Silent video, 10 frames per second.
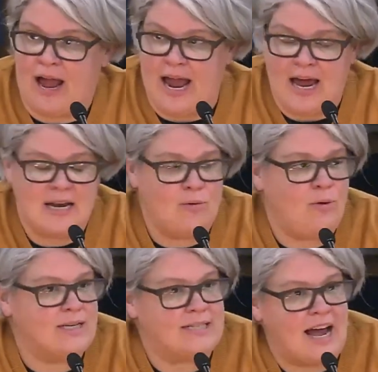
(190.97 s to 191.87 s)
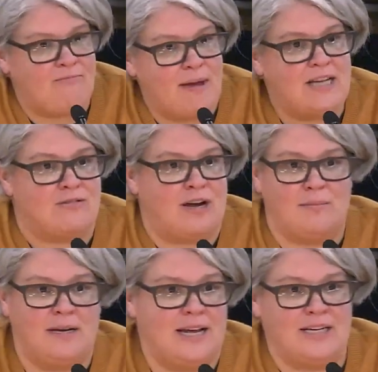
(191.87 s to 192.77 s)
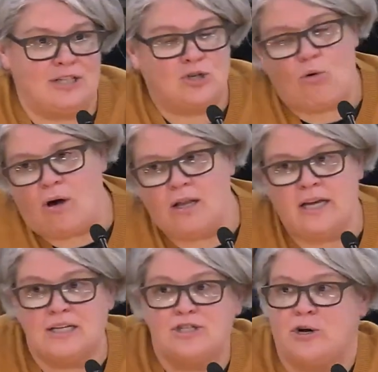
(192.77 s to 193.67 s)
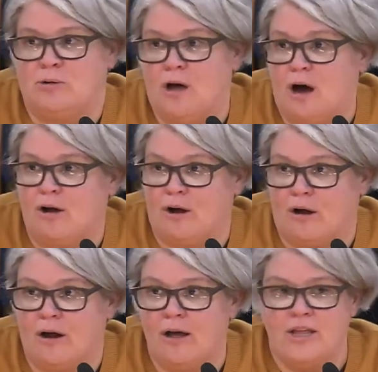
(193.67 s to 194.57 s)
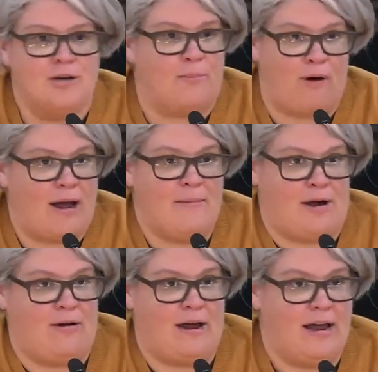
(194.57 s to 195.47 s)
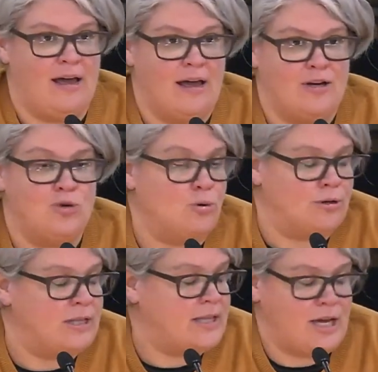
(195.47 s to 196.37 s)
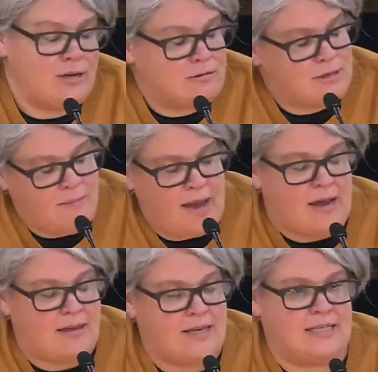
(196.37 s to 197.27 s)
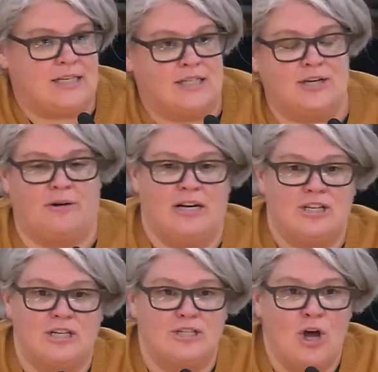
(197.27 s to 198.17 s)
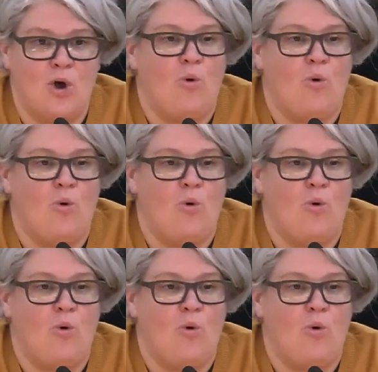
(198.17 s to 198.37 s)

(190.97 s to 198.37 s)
And when staff makes recommendations, QALY is no longer the primary tool that they use to make these considerations.